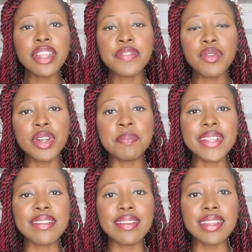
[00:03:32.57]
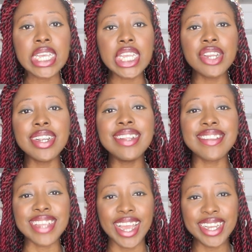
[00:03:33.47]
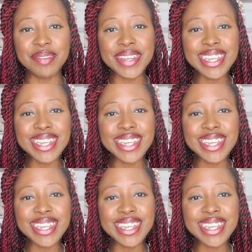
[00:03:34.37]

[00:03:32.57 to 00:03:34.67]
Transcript: Favorite piece here is gonna be